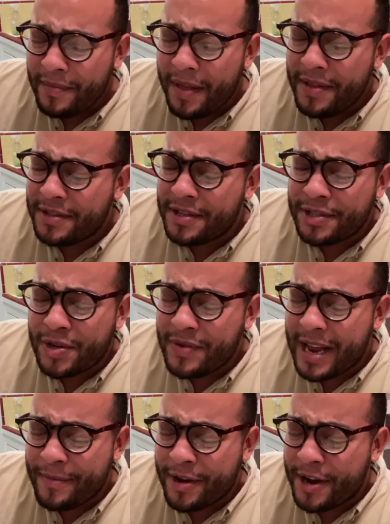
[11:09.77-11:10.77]
this is so
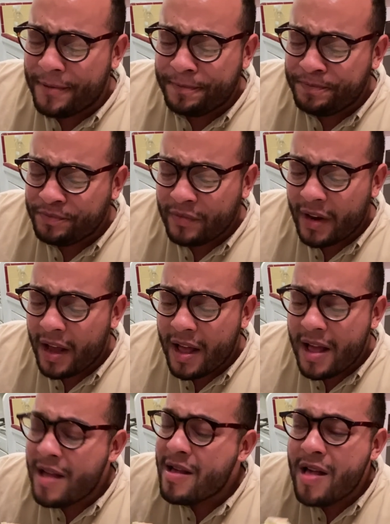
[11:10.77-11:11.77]
damn good.
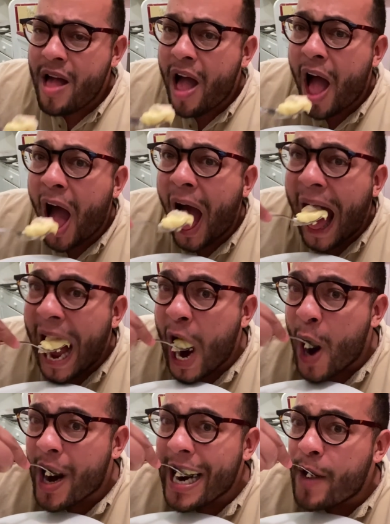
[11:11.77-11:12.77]

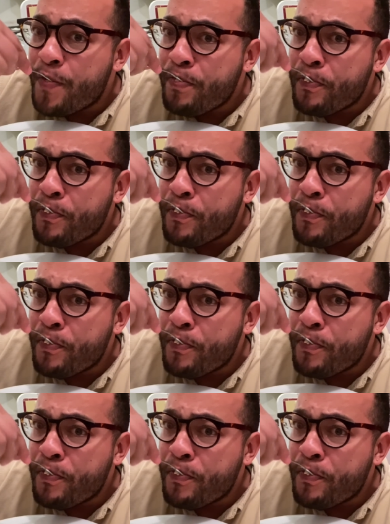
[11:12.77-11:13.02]
Okay.